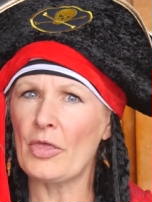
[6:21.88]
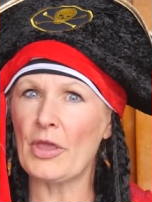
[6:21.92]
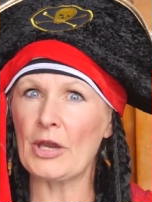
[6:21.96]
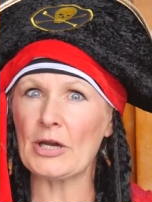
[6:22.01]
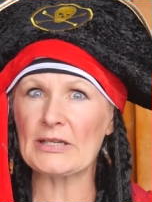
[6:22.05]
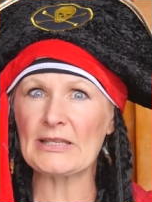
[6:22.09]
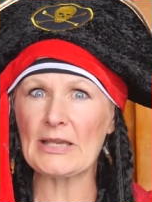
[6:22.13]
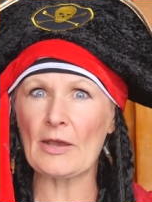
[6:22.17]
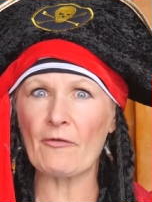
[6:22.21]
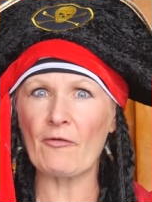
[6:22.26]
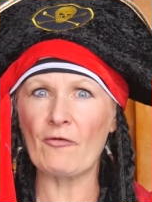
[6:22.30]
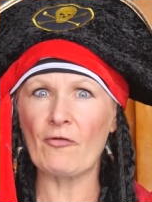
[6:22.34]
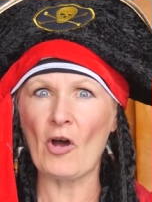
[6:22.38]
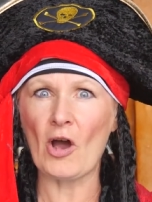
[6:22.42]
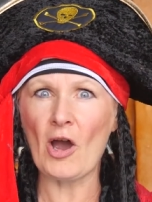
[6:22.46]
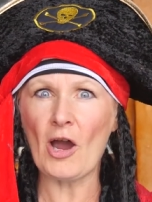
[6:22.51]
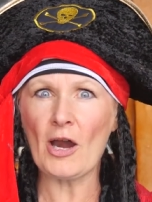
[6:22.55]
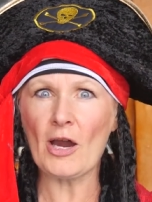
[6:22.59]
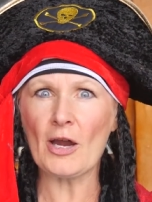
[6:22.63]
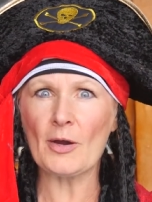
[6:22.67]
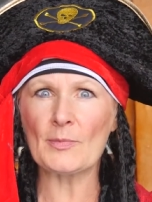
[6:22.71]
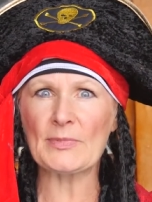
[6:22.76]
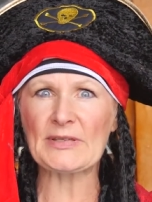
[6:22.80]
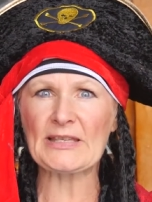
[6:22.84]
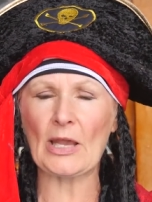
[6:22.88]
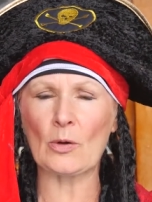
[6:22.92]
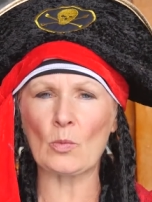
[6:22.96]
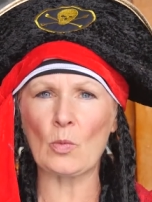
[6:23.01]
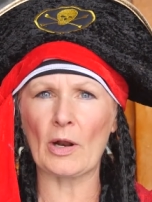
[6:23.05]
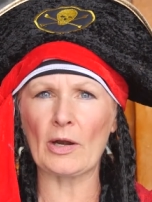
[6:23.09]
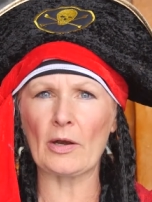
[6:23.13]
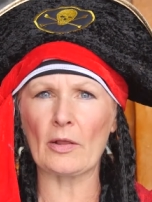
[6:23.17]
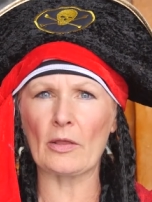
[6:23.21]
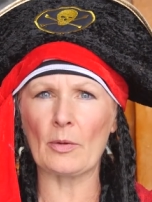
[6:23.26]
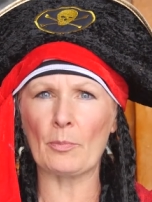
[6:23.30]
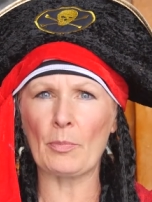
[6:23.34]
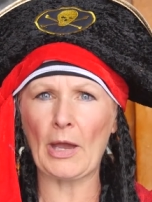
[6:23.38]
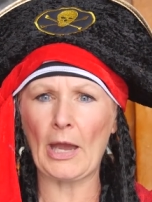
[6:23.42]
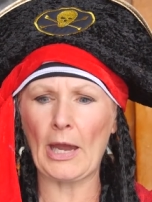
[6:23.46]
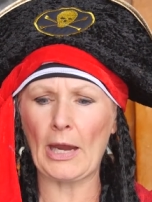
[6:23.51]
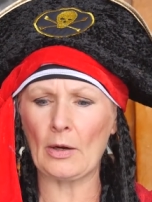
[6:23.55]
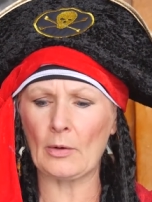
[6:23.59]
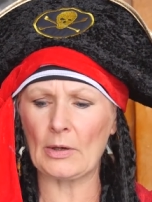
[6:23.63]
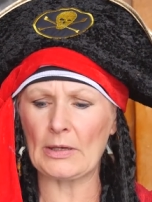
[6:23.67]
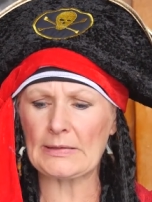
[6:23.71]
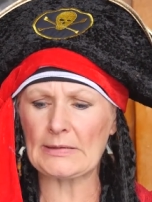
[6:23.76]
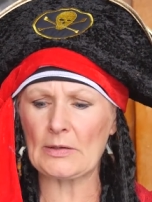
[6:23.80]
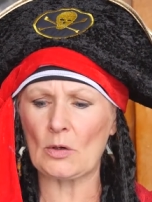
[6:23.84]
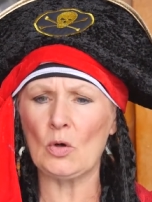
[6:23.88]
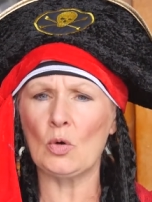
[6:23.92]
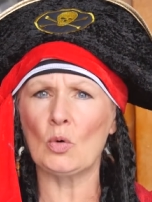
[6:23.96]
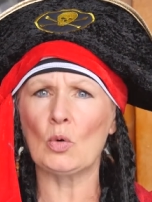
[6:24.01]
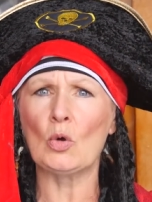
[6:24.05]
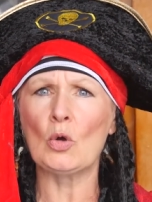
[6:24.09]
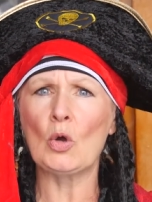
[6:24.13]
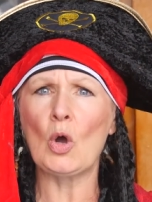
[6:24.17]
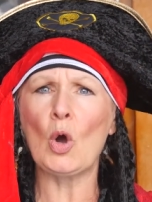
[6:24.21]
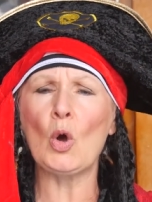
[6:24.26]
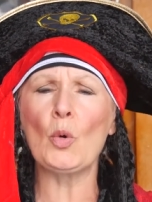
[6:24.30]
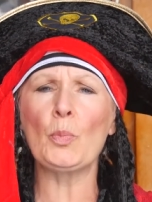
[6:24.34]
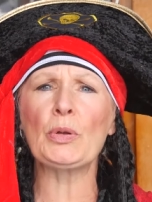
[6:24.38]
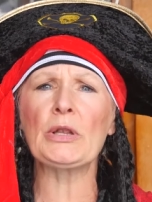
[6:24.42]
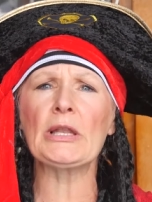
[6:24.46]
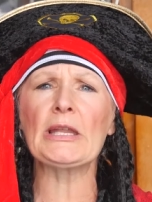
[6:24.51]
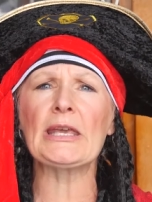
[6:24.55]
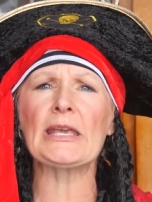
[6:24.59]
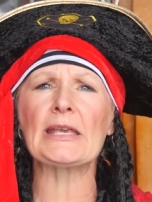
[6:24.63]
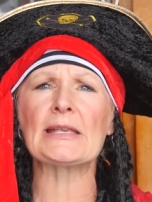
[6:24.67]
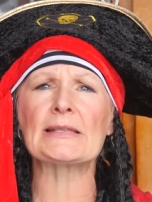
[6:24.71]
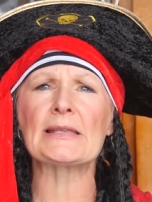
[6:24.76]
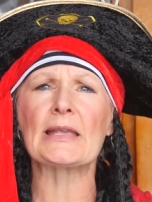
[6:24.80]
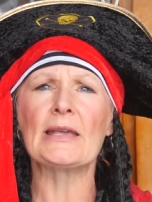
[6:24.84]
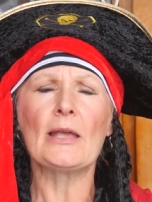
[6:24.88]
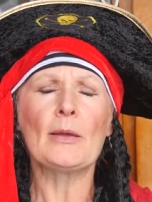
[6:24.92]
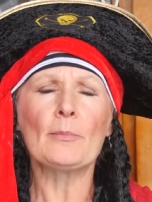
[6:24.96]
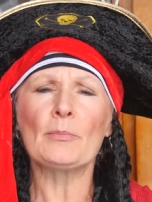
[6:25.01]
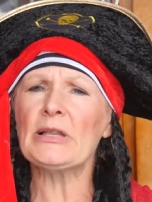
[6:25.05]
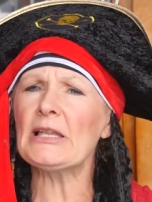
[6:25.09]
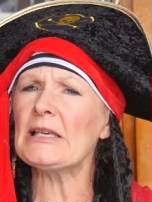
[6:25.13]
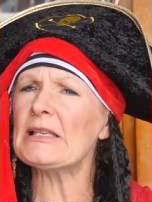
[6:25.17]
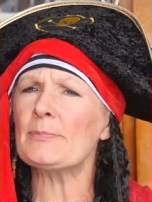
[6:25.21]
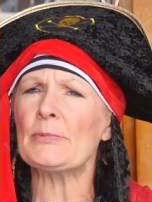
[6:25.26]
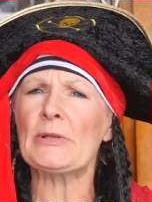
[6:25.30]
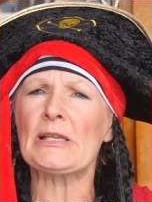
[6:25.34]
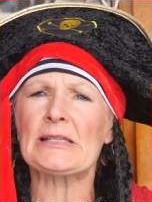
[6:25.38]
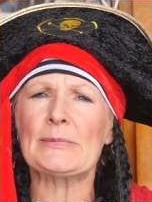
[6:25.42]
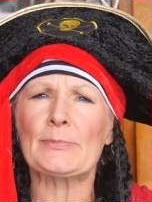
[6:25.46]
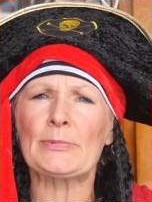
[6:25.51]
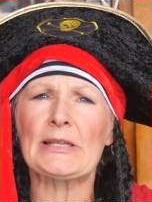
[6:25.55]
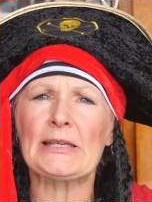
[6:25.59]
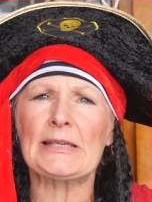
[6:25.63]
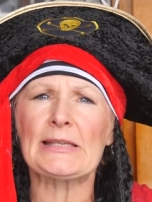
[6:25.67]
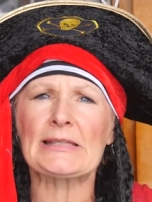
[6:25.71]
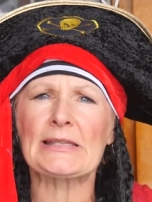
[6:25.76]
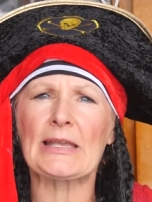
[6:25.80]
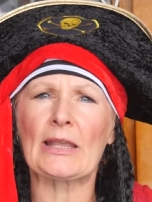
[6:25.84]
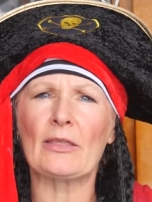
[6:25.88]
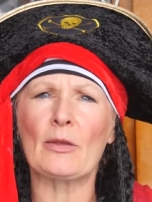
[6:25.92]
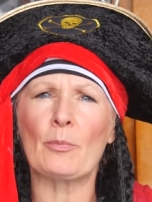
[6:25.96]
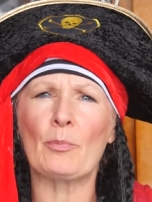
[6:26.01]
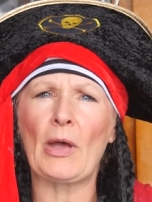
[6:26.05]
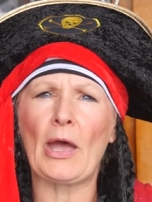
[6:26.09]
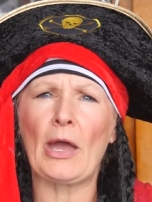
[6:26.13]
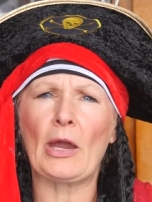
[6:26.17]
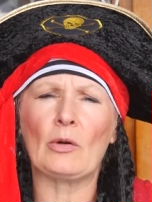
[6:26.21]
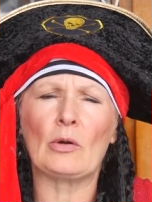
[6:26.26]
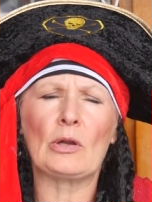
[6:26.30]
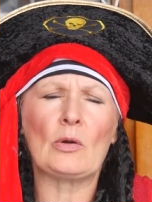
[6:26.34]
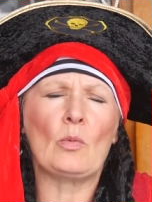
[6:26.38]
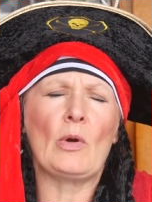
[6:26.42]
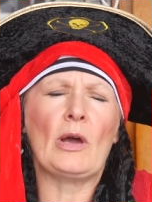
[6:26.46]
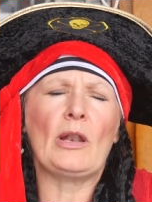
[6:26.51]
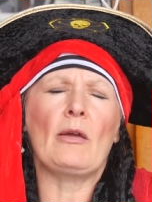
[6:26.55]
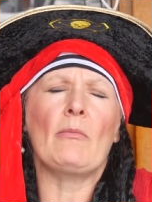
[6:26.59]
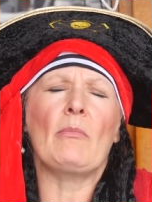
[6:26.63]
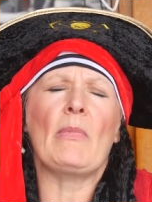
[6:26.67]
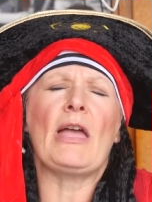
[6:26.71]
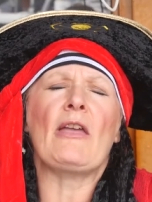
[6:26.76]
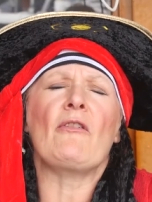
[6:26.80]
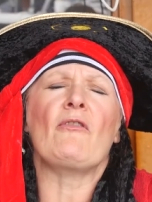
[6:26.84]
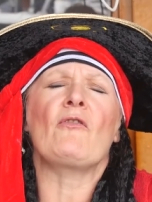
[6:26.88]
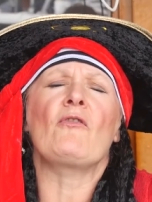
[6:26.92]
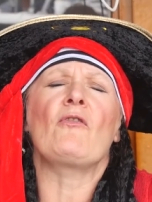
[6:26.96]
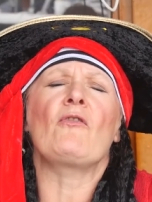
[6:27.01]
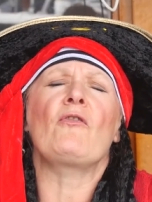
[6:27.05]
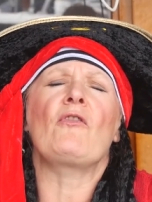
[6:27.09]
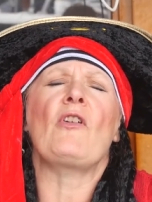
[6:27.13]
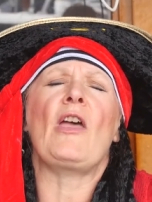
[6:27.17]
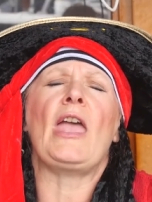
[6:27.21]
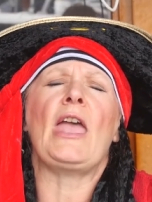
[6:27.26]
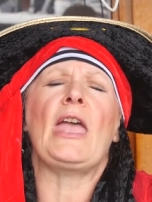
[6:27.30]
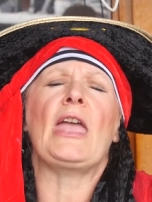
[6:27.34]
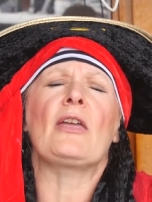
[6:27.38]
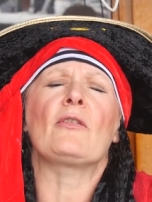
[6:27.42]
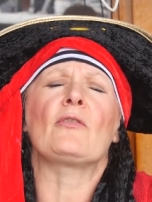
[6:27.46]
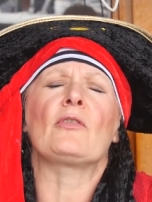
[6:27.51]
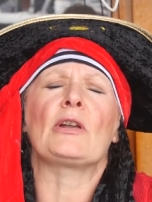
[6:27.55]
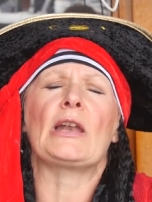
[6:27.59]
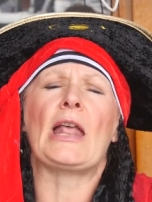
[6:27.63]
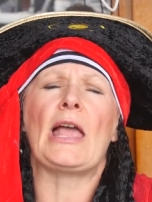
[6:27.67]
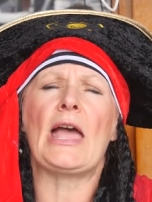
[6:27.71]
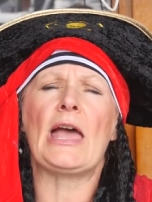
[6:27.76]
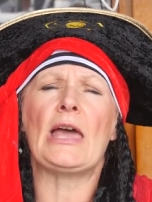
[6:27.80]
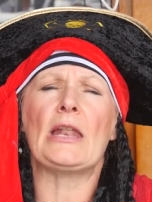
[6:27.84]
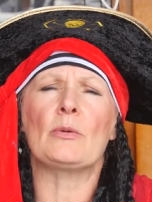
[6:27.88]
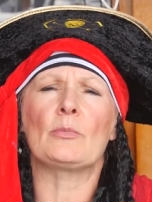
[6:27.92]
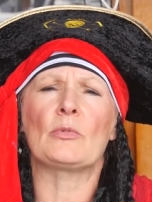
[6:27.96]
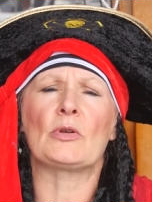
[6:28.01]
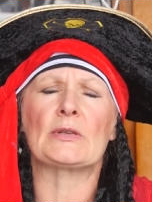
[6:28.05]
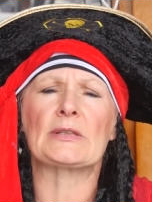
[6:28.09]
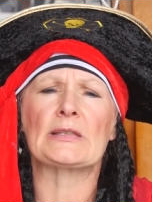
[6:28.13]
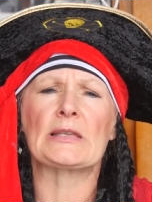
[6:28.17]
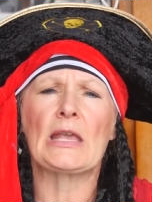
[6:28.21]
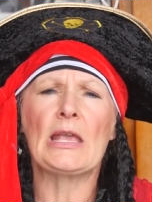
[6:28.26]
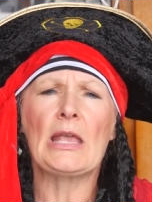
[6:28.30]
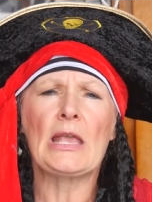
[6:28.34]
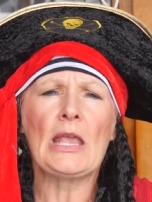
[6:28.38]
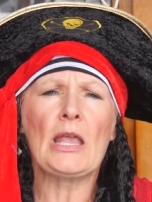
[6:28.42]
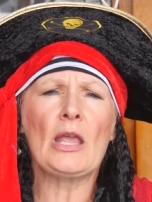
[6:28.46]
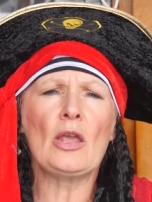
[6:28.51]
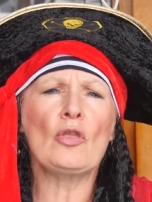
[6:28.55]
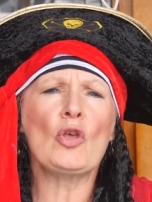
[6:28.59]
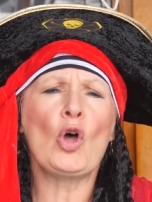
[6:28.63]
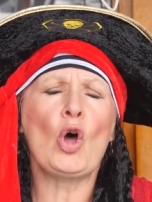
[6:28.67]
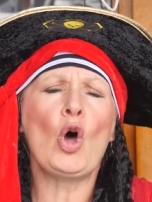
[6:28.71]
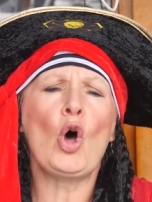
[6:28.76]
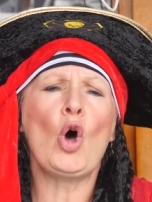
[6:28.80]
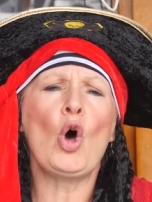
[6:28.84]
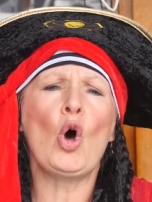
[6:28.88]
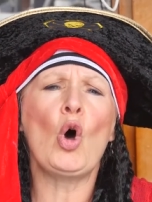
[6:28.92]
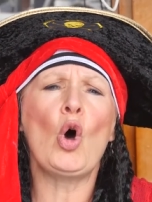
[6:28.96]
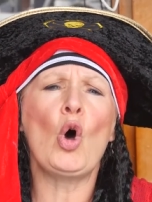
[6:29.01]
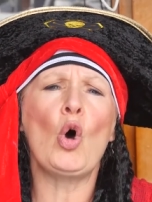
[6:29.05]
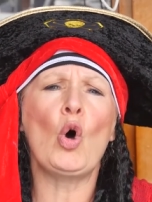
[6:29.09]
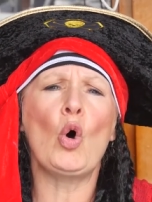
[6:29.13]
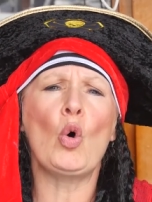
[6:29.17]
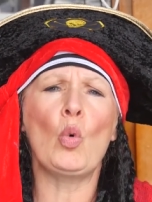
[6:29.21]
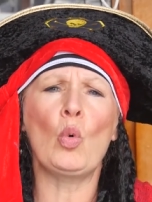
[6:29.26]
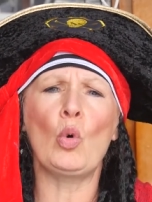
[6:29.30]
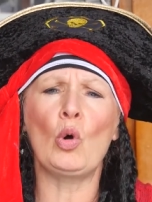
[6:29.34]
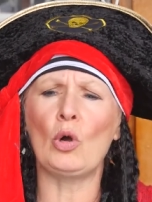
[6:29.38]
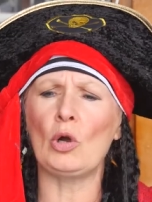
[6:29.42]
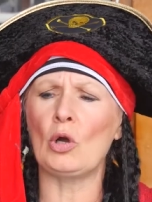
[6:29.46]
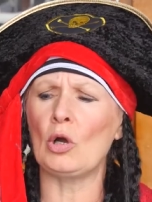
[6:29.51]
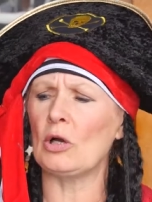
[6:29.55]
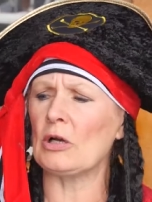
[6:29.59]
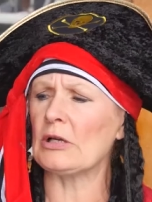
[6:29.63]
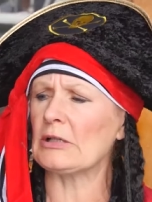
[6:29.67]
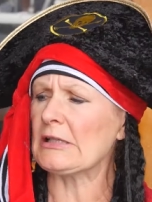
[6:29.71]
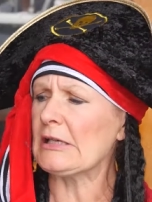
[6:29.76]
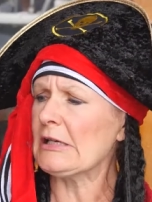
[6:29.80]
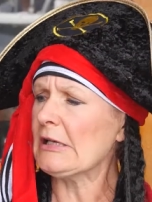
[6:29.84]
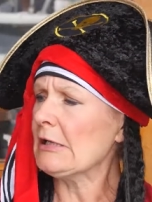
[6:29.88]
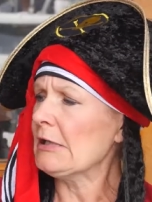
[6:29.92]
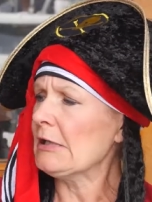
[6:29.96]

There's a farm, said one of the pirates. Oh, oh, please, please, please, please, said the pirate. One of my favorite animals in the whole world